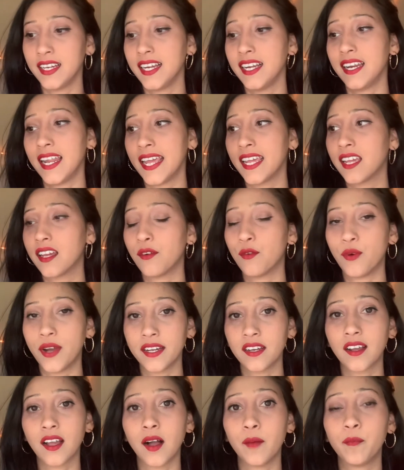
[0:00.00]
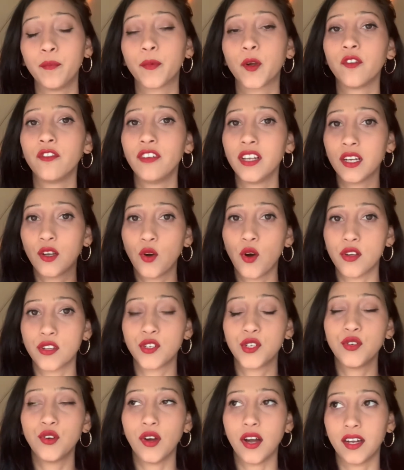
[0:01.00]
Like one cup will cost
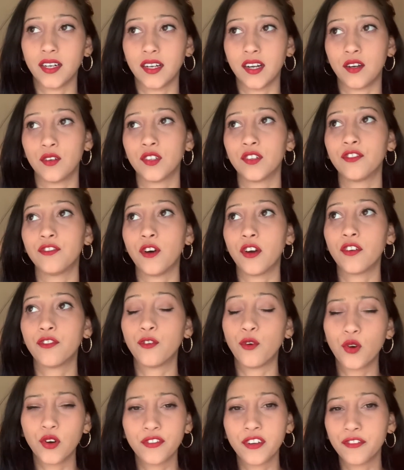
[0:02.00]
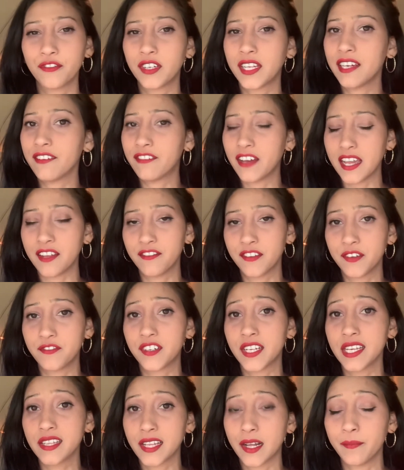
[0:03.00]
you around for 450, 550
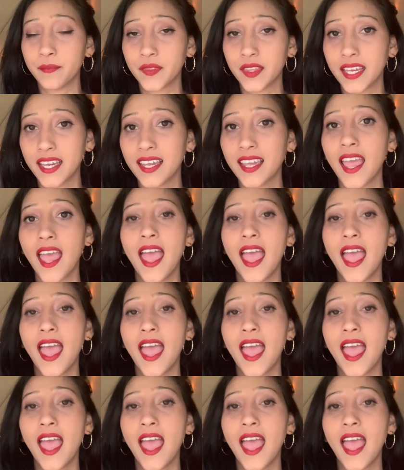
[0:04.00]
something,